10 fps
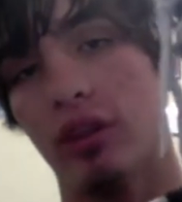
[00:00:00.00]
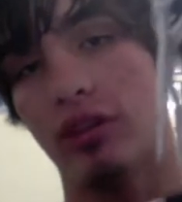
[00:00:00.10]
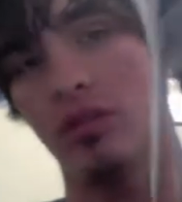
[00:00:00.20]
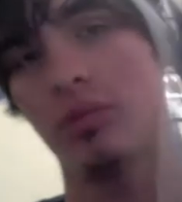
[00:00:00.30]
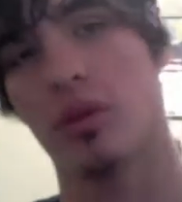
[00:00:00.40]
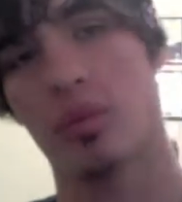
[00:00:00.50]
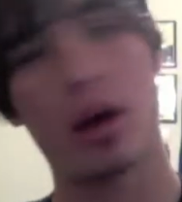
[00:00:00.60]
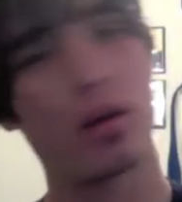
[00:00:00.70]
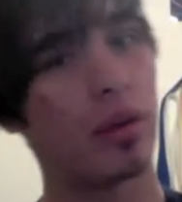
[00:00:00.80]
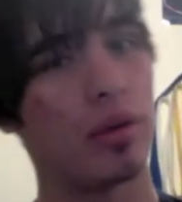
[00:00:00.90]
they're
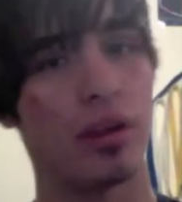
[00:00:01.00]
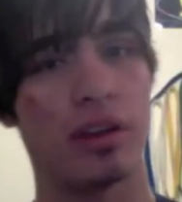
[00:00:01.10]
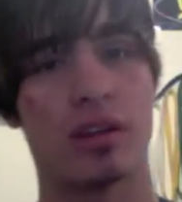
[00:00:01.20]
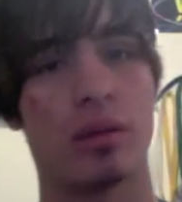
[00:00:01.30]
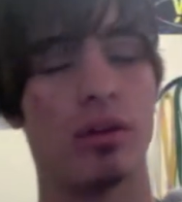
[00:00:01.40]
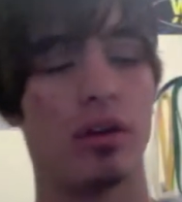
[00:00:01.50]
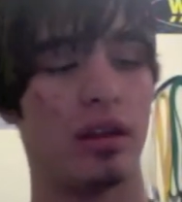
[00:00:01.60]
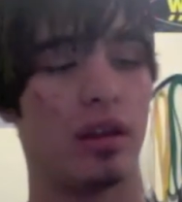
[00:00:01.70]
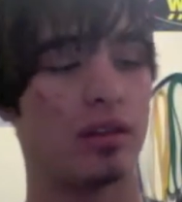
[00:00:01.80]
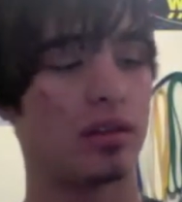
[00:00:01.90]
probably really similar to
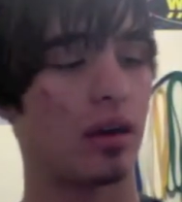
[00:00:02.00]
these